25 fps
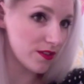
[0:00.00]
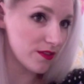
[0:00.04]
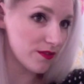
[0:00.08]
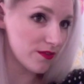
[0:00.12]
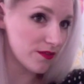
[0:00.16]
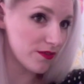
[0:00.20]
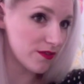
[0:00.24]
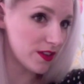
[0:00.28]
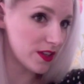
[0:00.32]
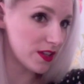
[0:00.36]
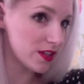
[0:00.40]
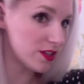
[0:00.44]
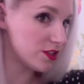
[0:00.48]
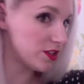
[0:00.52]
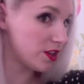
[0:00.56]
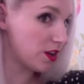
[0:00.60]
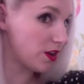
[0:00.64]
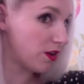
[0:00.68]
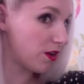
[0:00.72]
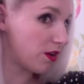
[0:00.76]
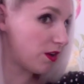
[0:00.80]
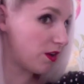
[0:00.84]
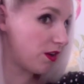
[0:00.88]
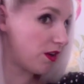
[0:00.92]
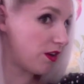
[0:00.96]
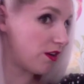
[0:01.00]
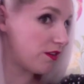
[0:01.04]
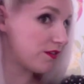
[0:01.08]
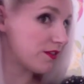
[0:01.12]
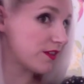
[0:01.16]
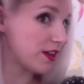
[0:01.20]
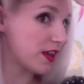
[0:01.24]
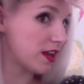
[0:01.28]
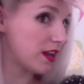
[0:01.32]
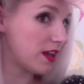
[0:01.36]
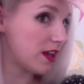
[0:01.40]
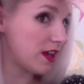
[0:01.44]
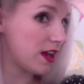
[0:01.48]
finish it off,
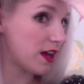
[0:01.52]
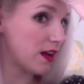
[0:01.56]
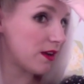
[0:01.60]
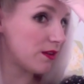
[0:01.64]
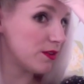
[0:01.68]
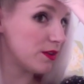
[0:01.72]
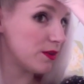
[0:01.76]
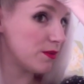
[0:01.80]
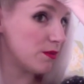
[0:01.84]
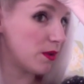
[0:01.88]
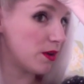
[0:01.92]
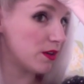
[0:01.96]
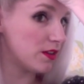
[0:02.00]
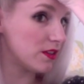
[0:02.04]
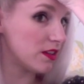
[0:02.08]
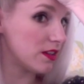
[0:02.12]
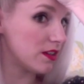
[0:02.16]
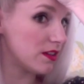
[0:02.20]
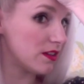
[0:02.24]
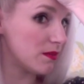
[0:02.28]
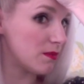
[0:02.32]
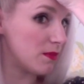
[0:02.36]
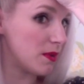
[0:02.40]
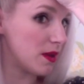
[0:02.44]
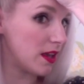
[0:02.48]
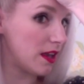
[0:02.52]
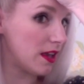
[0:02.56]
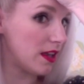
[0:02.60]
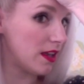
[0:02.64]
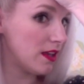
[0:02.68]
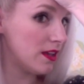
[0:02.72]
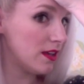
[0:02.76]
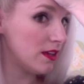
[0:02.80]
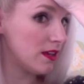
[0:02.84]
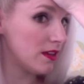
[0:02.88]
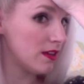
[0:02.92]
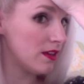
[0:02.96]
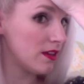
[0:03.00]
get it how you want it to be,